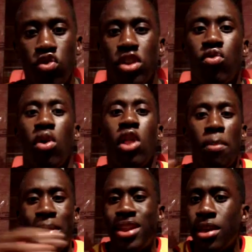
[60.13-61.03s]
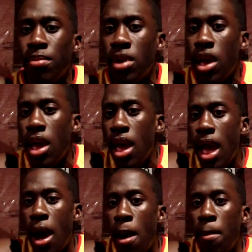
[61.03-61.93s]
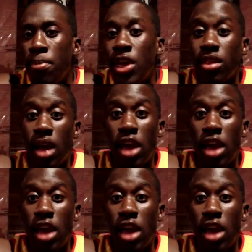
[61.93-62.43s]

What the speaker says: use it to roll out my tib. Then